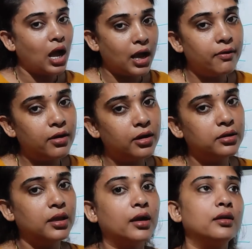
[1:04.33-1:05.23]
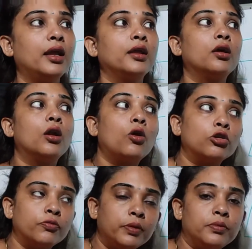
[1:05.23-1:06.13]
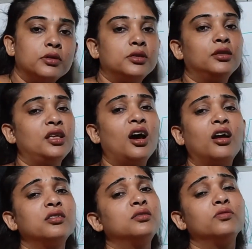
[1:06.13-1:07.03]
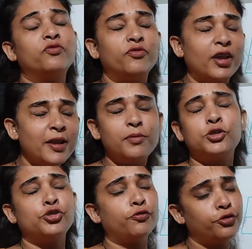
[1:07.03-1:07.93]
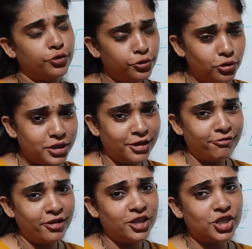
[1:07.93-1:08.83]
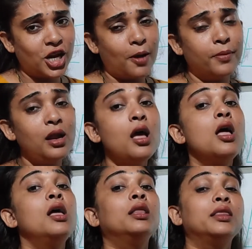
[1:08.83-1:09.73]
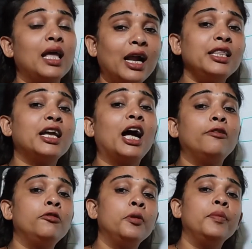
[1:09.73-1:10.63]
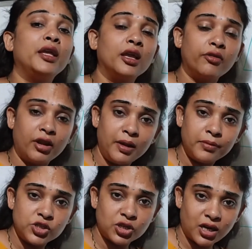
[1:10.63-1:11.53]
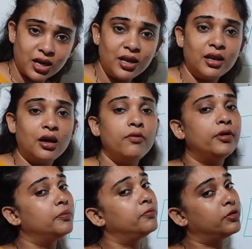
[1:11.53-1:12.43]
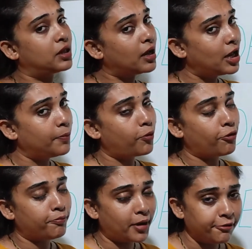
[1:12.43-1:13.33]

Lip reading: I heard that like a lot of people say there are very much of rules in French grammar. That I will be making really much clear with the help of my